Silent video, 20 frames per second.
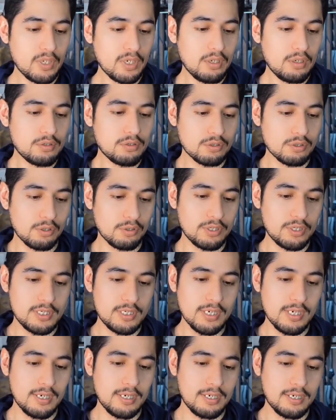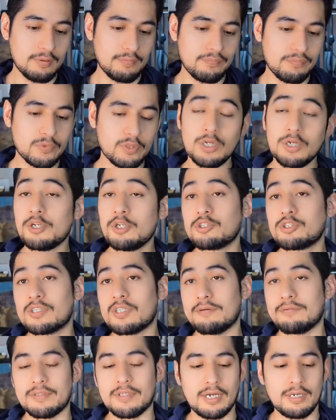you know, the new
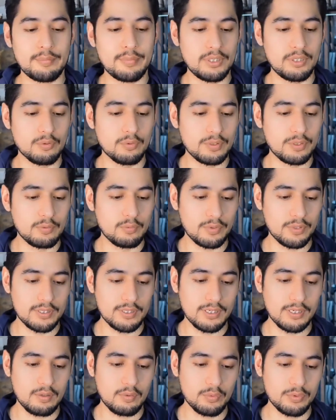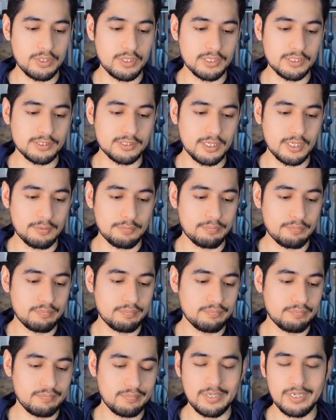stuff that I've been doing with their setup,
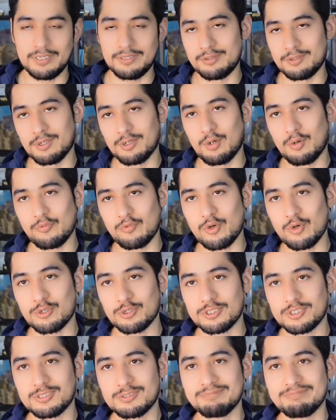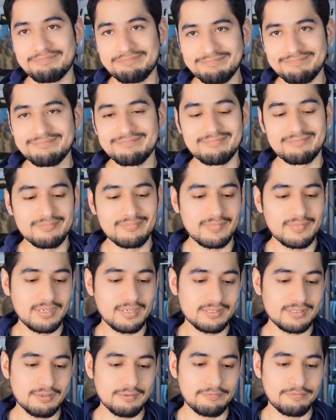and you know, of course,
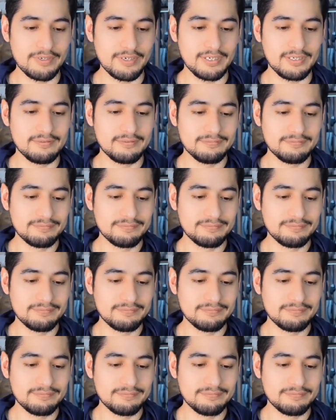some feeding.